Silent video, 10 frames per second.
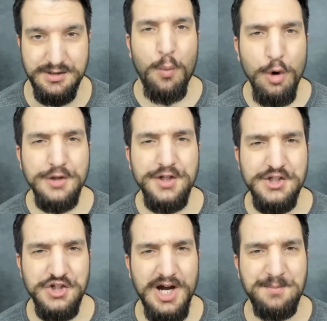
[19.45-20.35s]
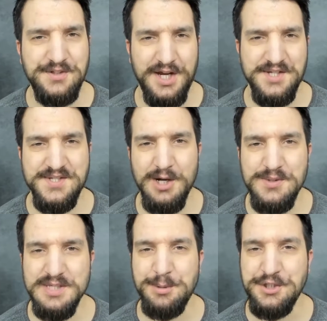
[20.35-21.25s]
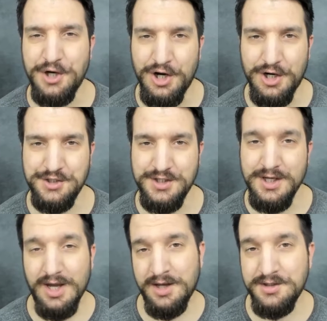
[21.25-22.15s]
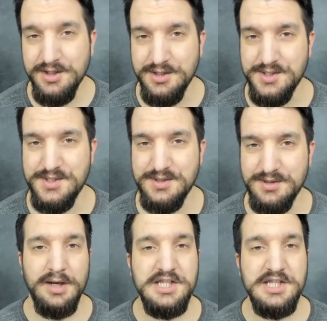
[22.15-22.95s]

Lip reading: World Hijab Day sounds a bit odd, and it is.